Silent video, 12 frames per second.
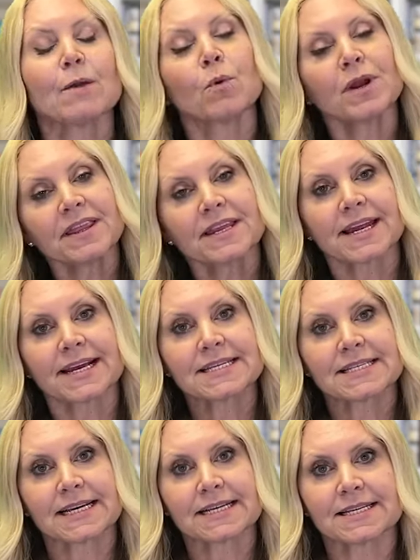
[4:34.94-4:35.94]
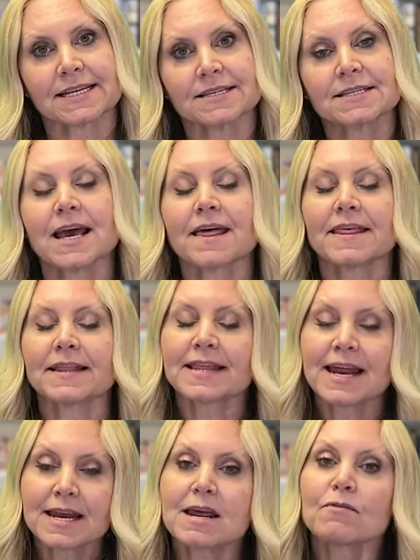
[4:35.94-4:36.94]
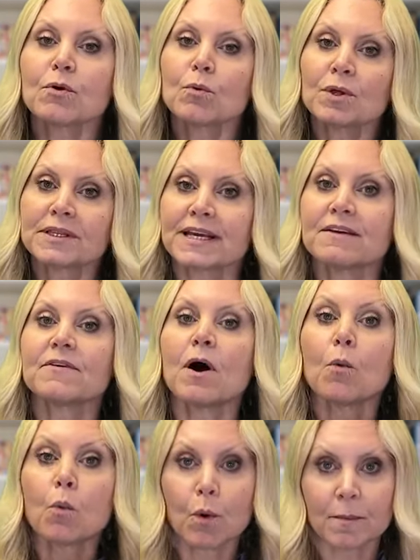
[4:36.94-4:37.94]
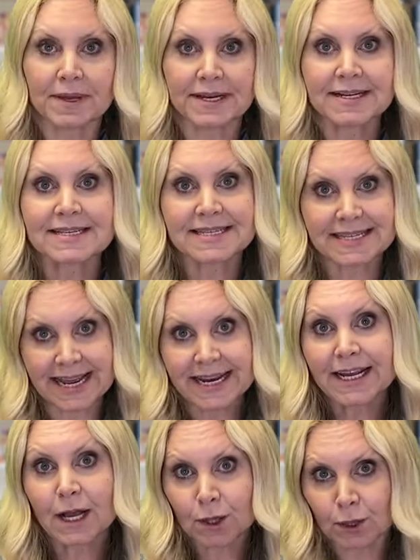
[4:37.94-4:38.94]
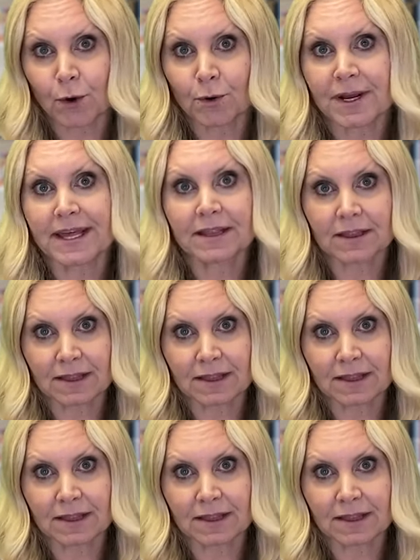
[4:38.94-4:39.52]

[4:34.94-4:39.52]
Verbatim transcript: And one of the nice things is that they never will leave a woman standing alone in the